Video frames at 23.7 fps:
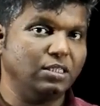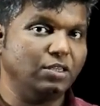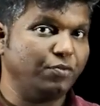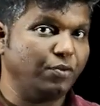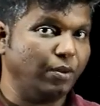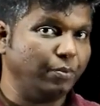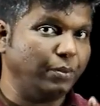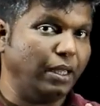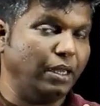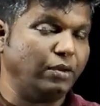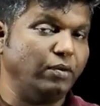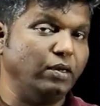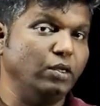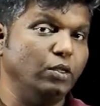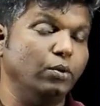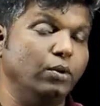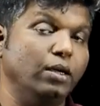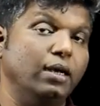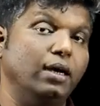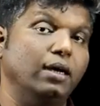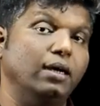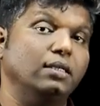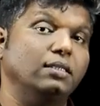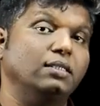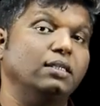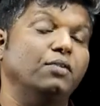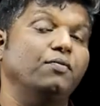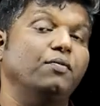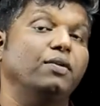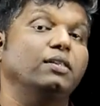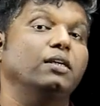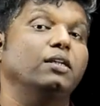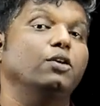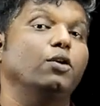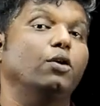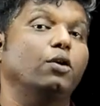From that one you can understand
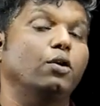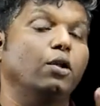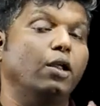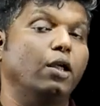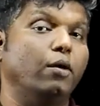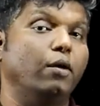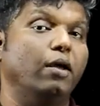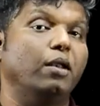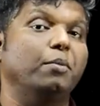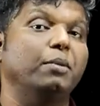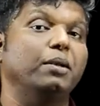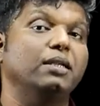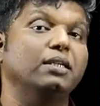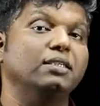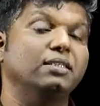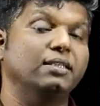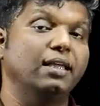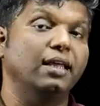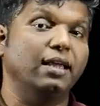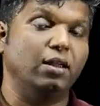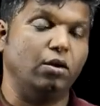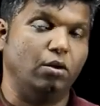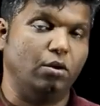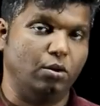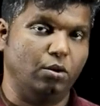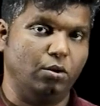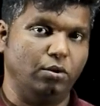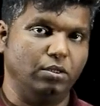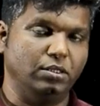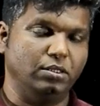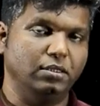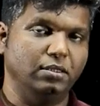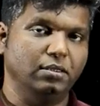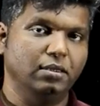whether your requirement is there or not.